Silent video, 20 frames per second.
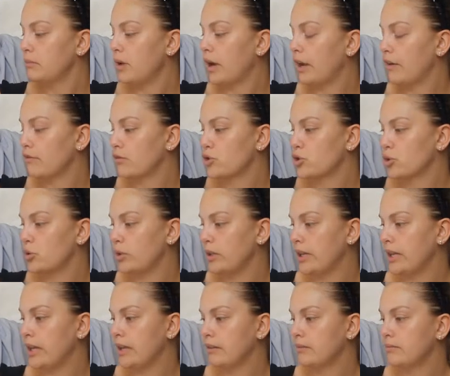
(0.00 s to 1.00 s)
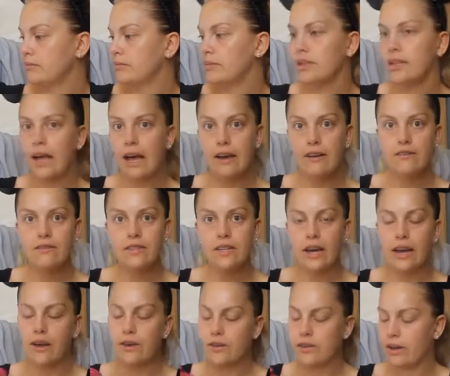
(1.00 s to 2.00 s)
I've truly loved.
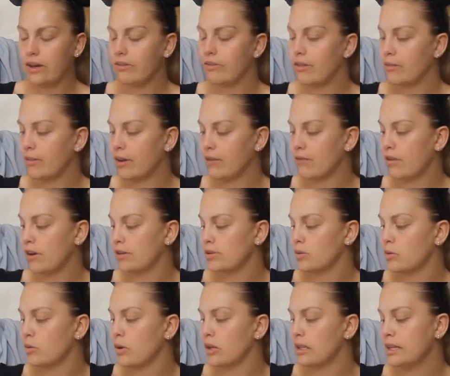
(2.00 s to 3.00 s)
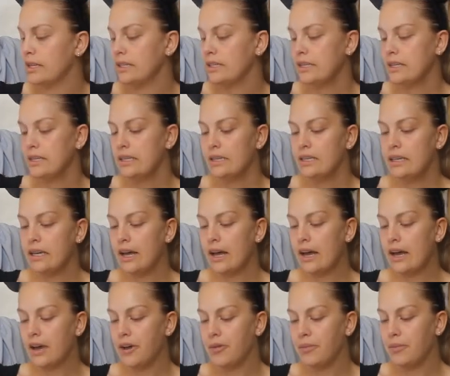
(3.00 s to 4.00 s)
I also have my Fossil wallet,
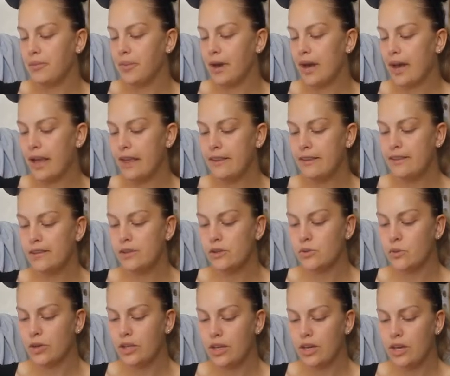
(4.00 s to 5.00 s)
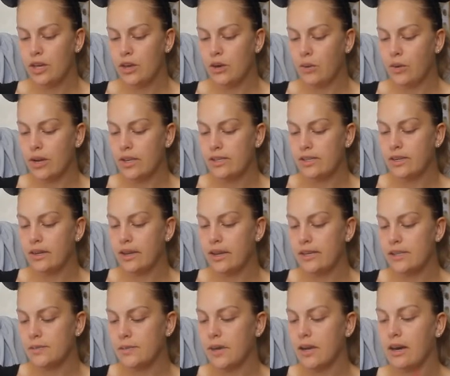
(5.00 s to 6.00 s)
but this is really cute. It's
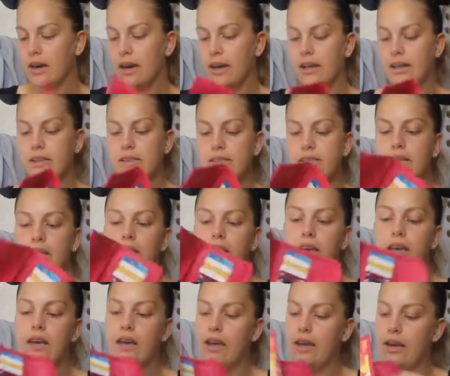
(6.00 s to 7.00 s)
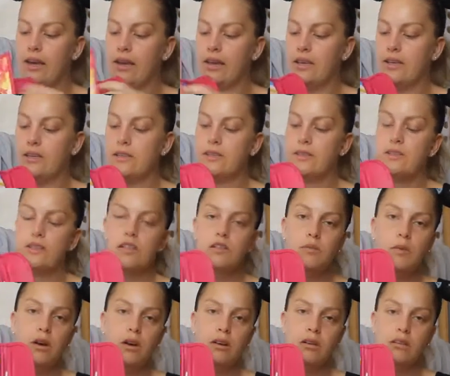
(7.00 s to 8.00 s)
nice because it is
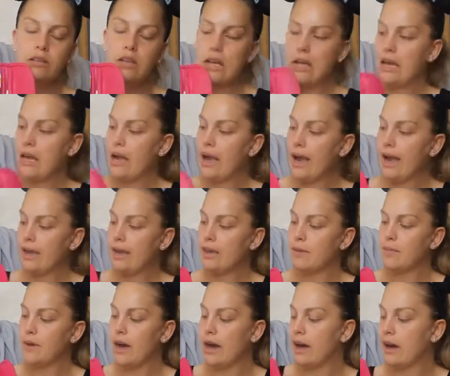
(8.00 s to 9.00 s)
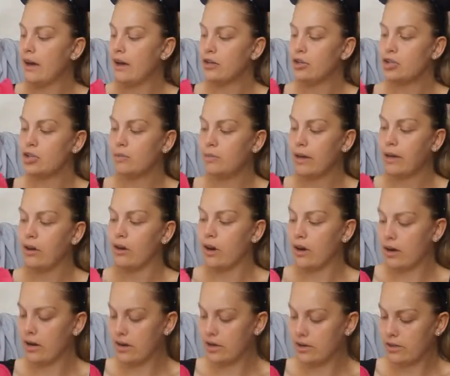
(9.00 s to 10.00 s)
small. I keep cash, my
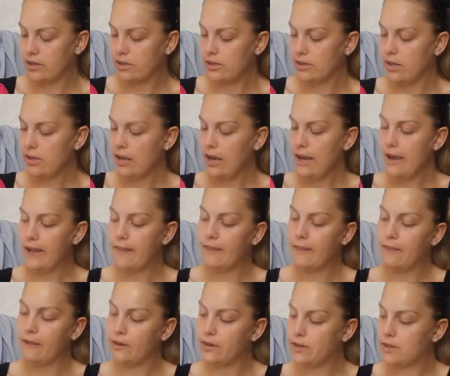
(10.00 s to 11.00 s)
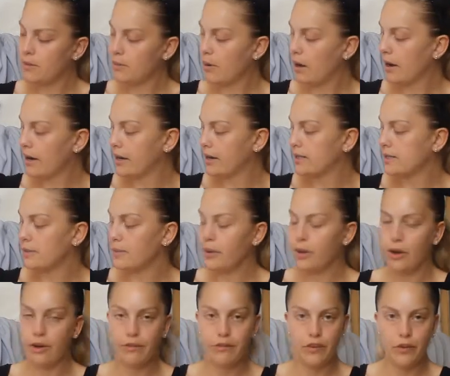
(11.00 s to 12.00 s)
cards, and then there's some pockets up
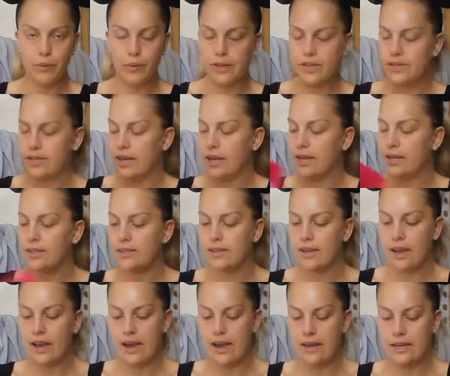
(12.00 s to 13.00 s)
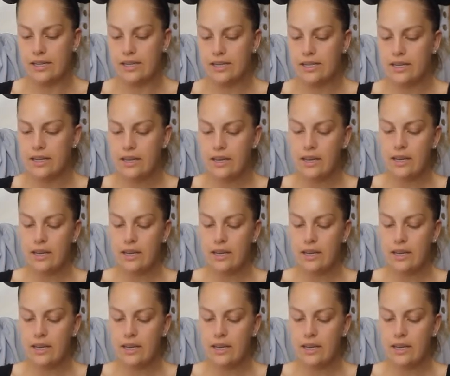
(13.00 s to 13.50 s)
here for receipts and